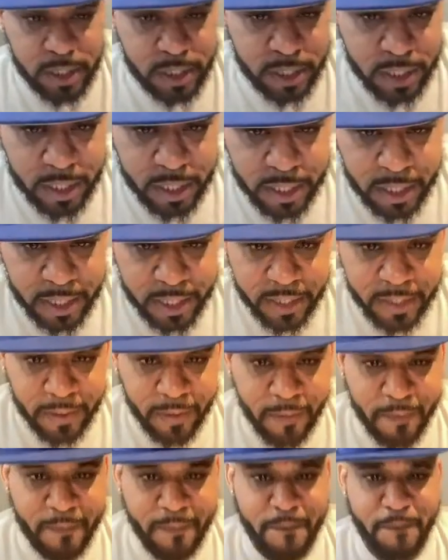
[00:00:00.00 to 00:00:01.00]
about to pull
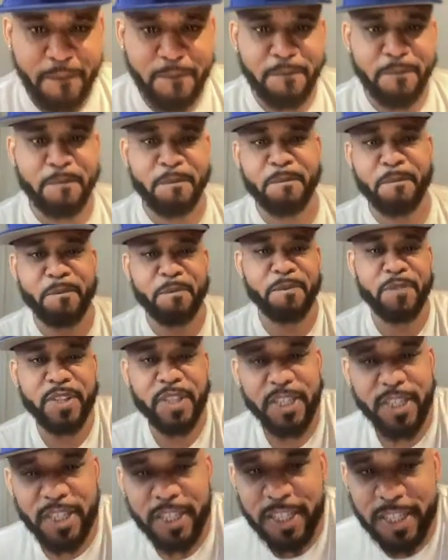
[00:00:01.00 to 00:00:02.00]
up.
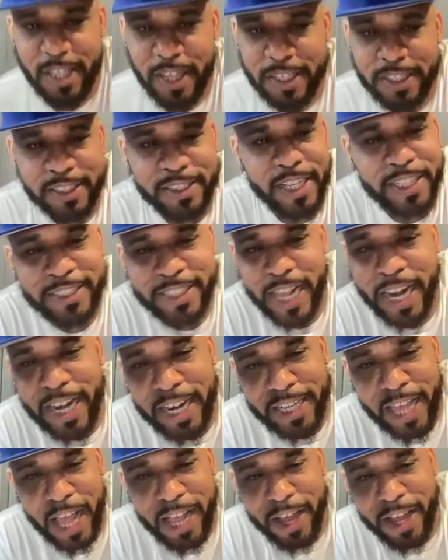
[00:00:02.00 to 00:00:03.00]
Let's not,
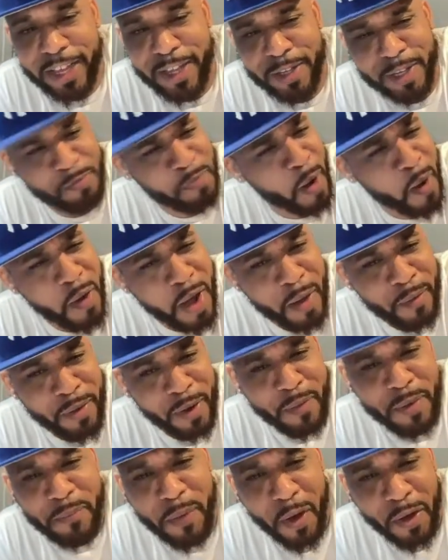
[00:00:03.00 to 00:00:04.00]
let's, pull up.
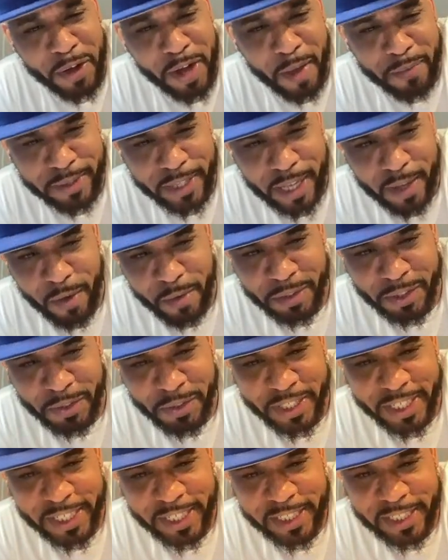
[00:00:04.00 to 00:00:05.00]
What we pulling up there? What we
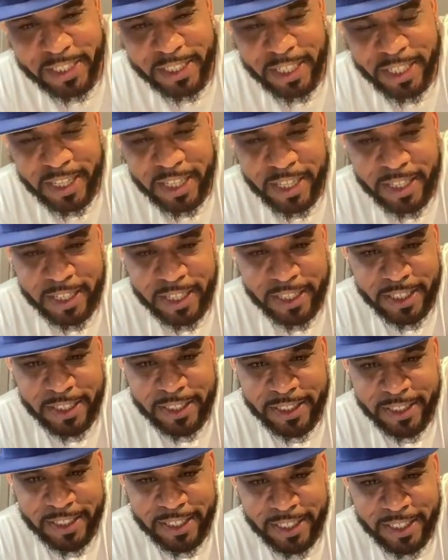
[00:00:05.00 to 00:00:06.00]
doing here? I'm about
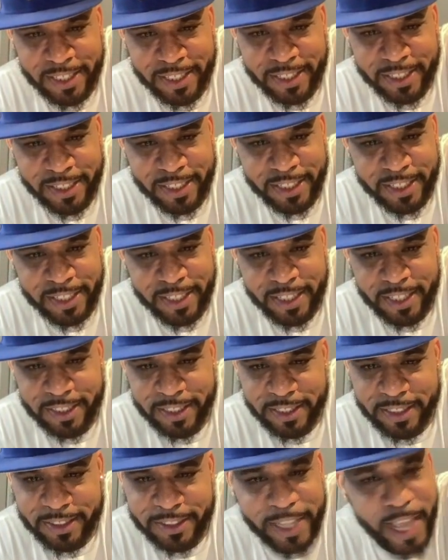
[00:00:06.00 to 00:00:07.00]
to pull up.
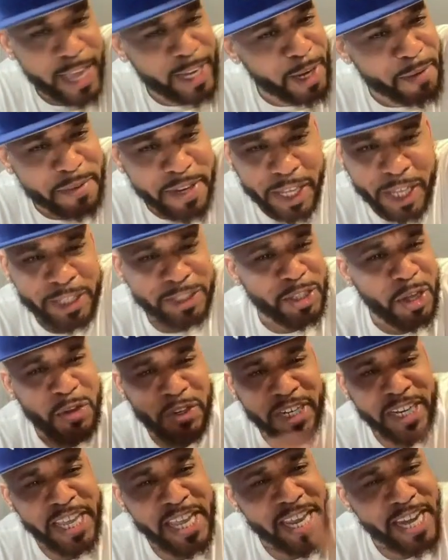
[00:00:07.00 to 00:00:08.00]
Stand up niggas
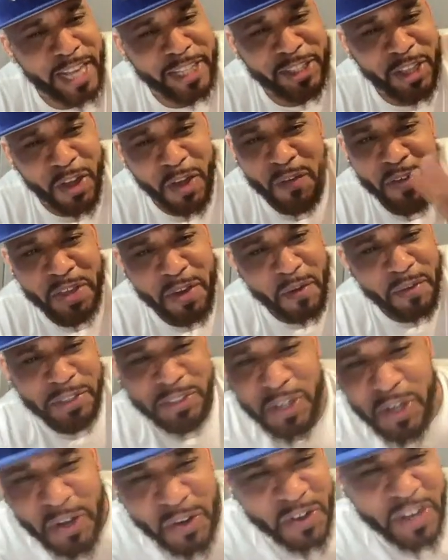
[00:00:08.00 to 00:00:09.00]
don't lead. I thought we what we